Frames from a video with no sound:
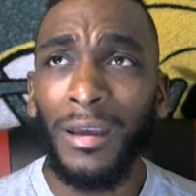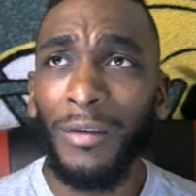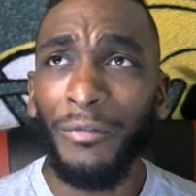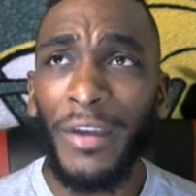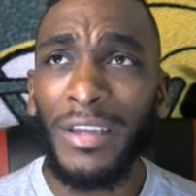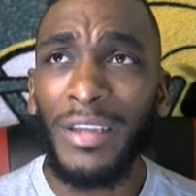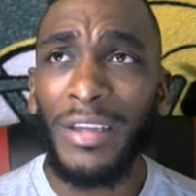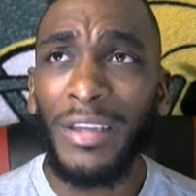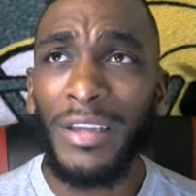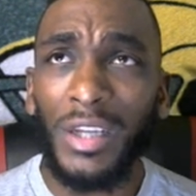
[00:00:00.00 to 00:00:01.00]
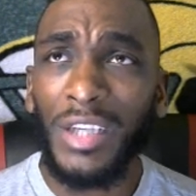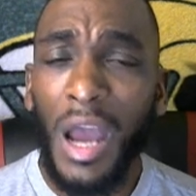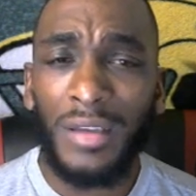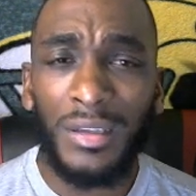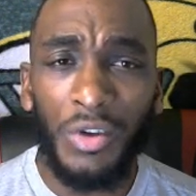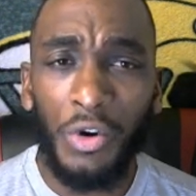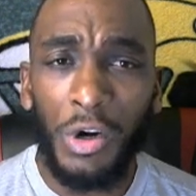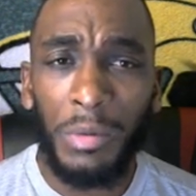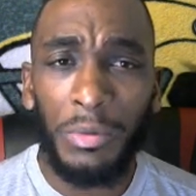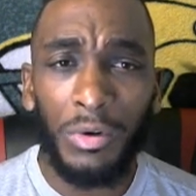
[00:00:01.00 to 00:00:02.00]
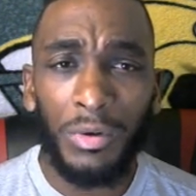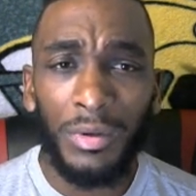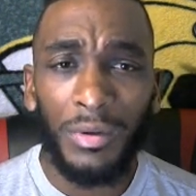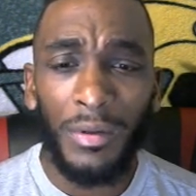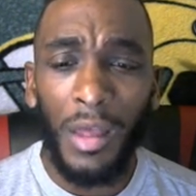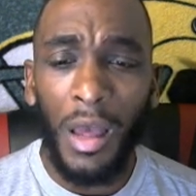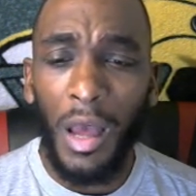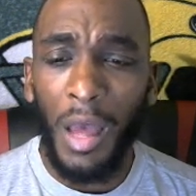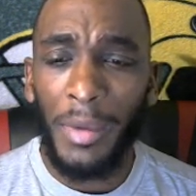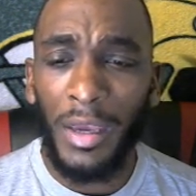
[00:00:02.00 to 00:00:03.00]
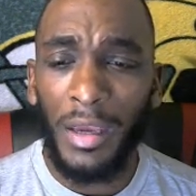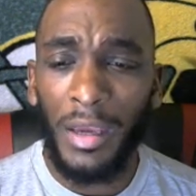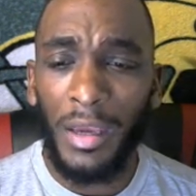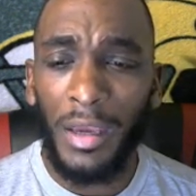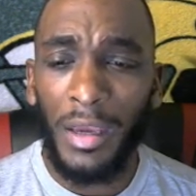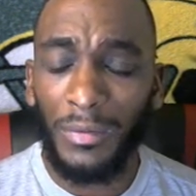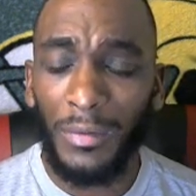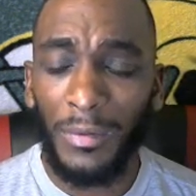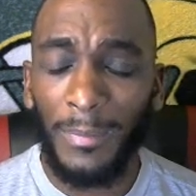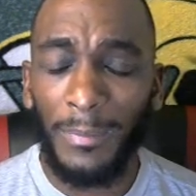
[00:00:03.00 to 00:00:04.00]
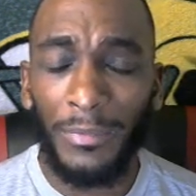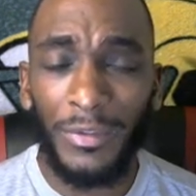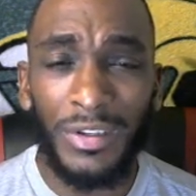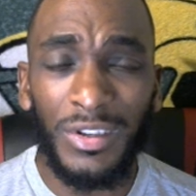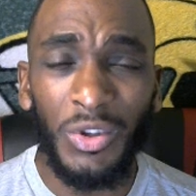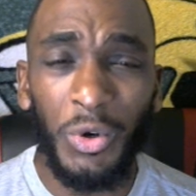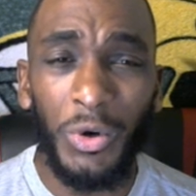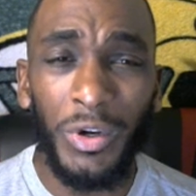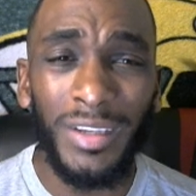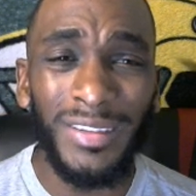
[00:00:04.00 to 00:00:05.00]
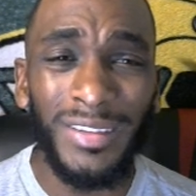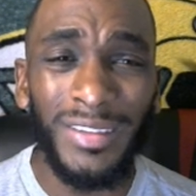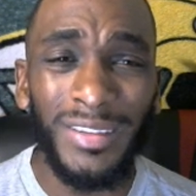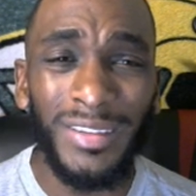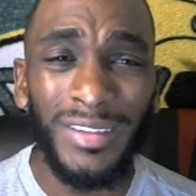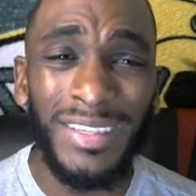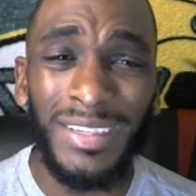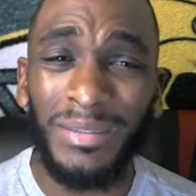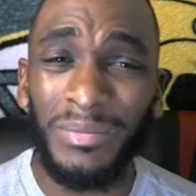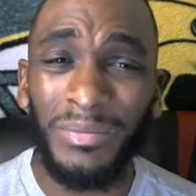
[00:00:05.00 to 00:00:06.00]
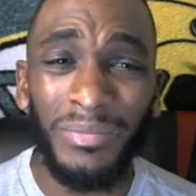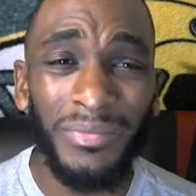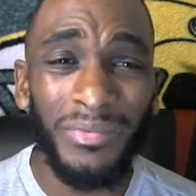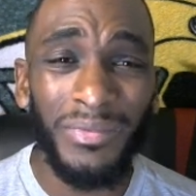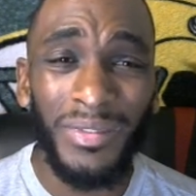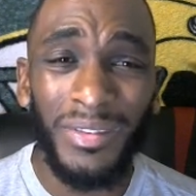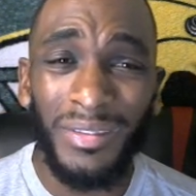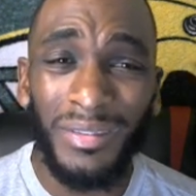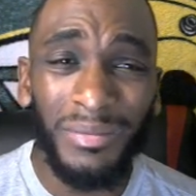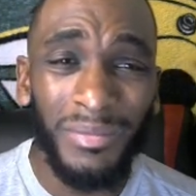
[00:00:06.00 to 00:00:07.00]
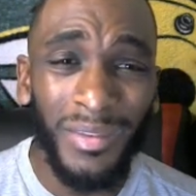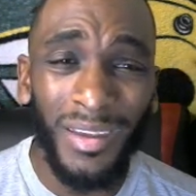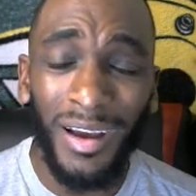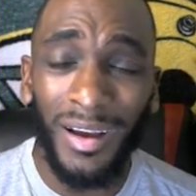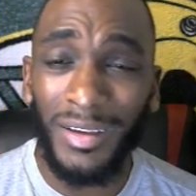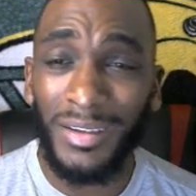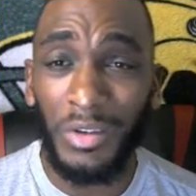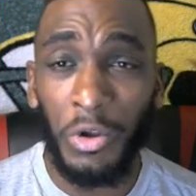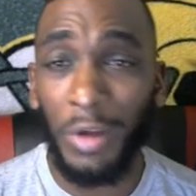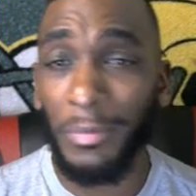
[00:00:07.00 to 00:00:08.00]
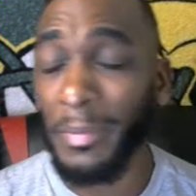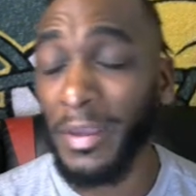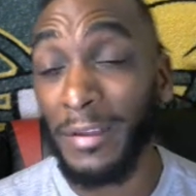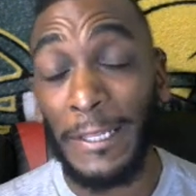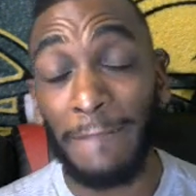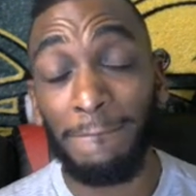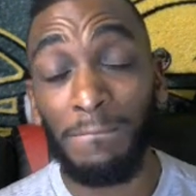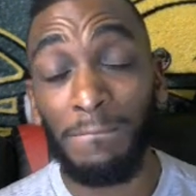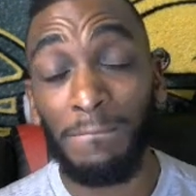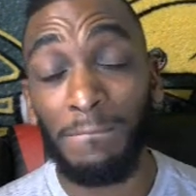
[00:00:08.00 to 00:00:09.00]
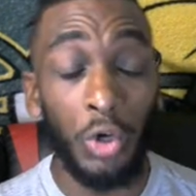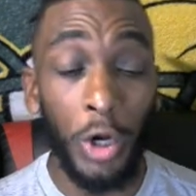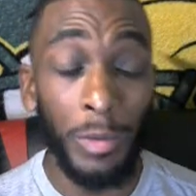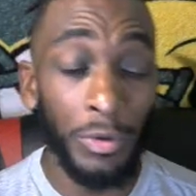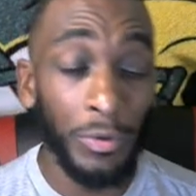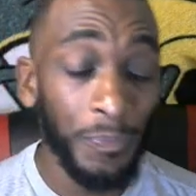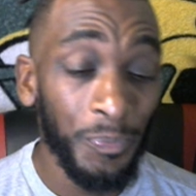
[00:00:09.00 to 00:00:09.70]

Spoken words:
face of the franchise is horrible. I mean, the story, like, doesn't. Oh, it's just horrible, man. It's just horrible.